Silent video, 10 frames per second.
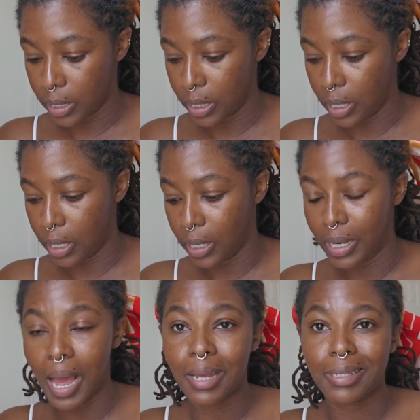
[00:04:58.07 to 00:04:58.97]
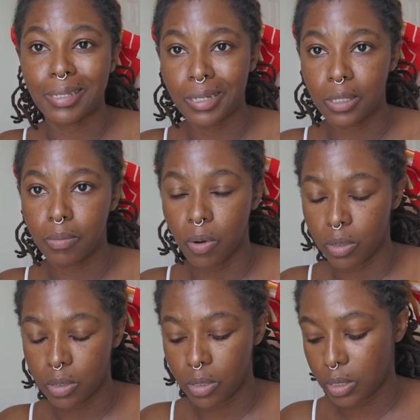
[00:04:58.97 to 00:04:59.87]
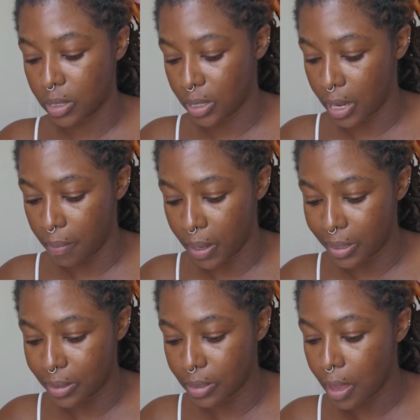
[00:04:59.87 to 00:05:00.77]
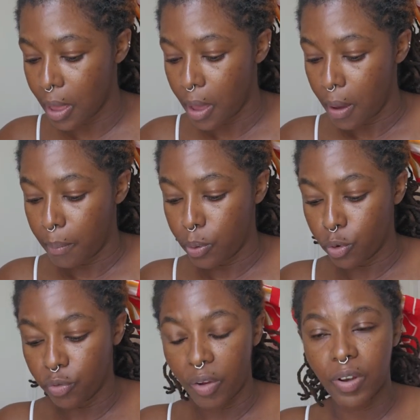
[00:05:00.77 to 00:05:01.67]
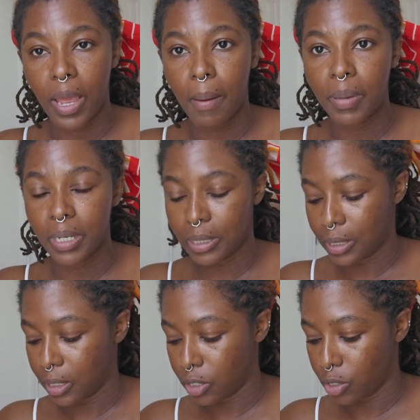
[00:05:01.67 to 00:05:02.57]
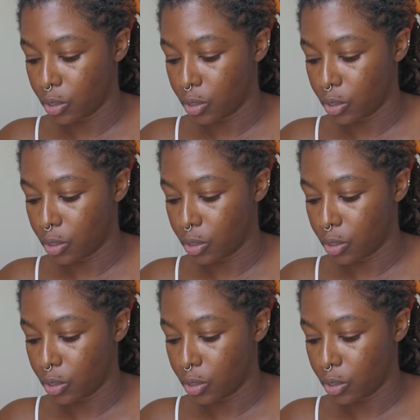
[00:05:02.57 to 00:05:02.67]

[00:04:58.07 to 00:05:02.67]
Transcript: the last 6 months statements, proof of liabilities.